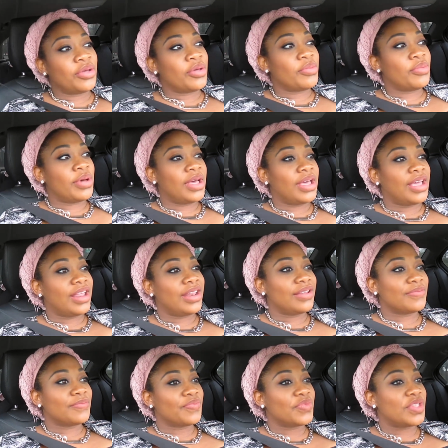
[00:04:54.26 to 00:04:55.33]
But
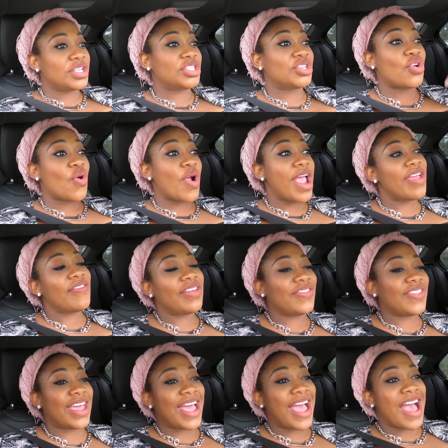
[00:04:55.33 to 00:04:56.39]
this craving
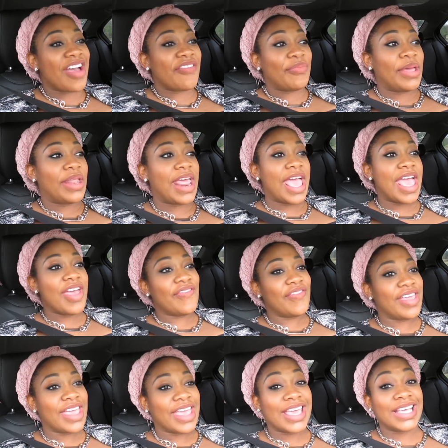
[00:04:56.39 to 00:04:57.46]
that I've been
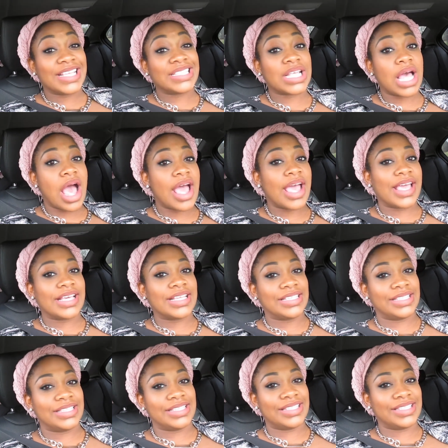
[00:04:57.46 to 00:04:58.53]
having is Eating
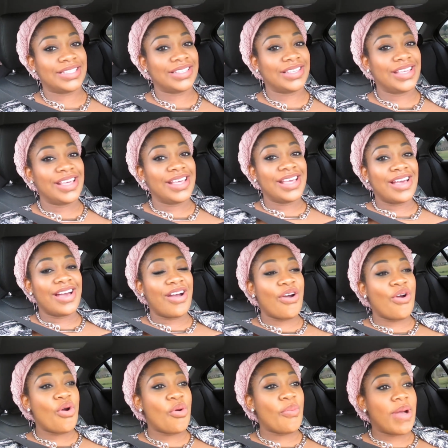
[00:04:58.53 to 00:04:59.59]
ice. ice.
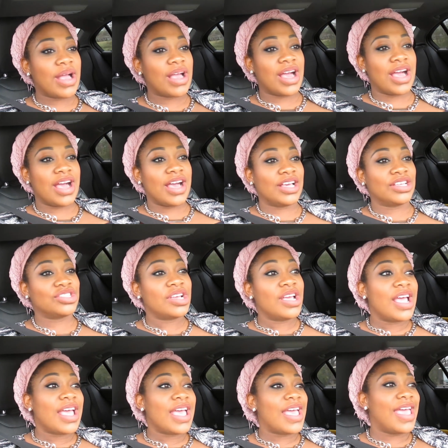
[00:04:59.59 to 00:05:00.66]
Oh my gosh. She's
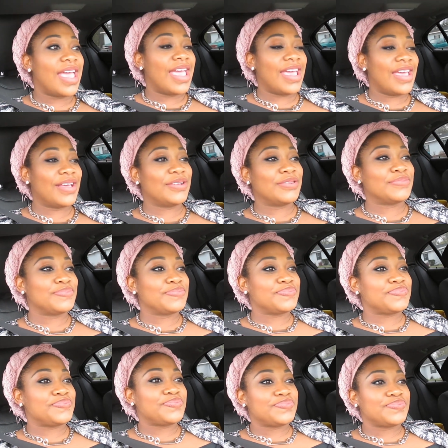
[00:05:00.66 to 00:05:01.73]
eating and up all the
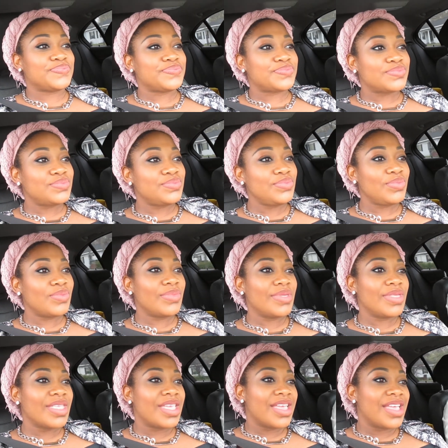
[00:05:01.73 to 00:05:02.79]
freaking ice in the
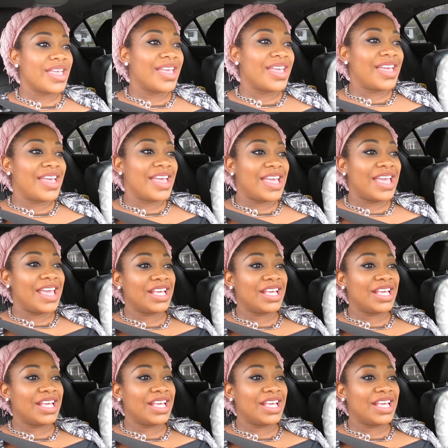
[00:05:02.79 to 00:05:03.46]
ice maker.